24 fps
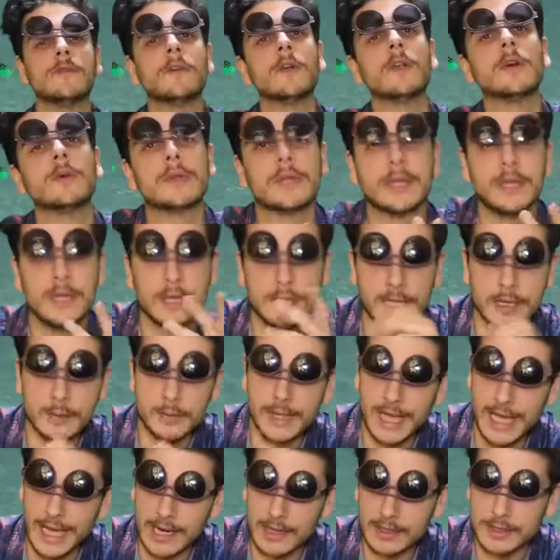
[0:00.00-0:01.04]
Following in Liam
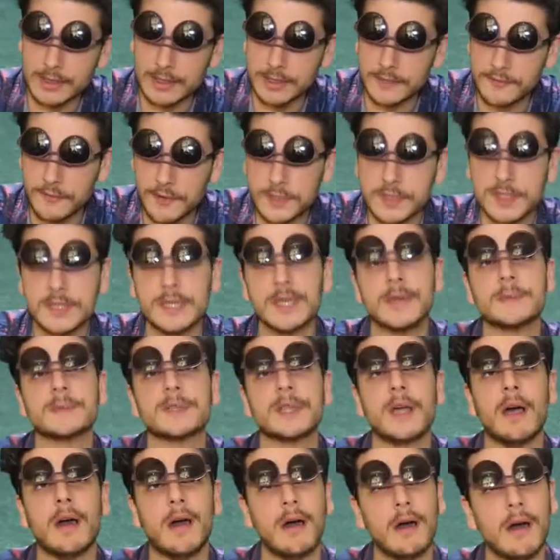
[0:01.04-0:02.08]
Gallagher's footsteps
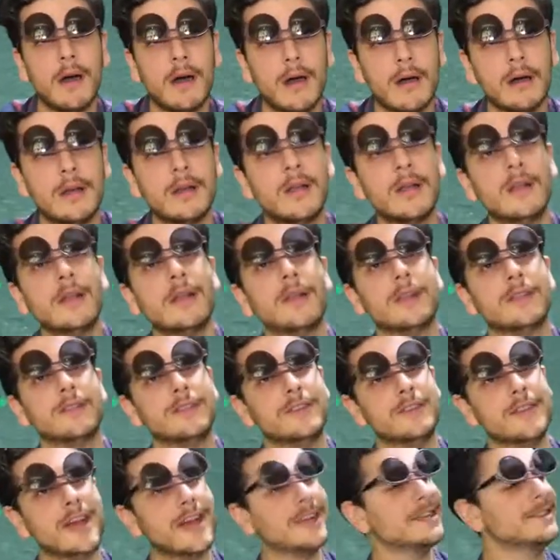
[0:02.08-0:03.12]
are
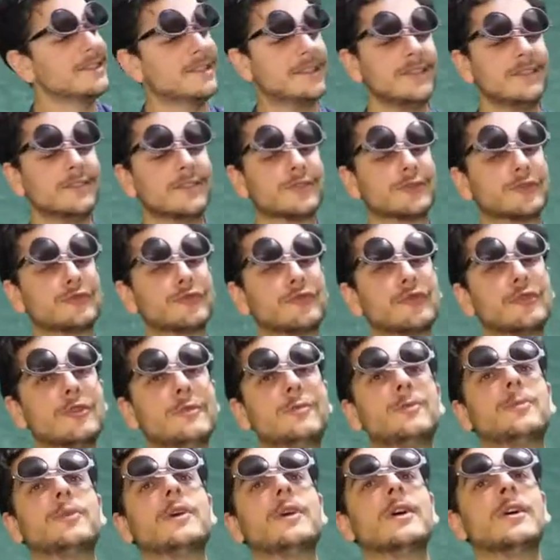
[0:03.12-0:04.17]
90s
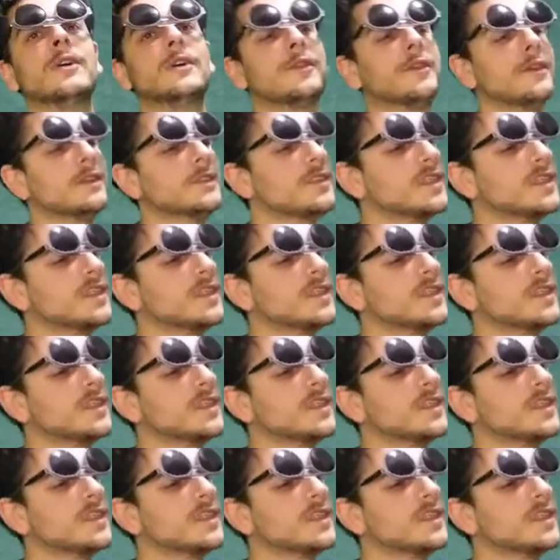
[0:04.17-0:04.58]
group The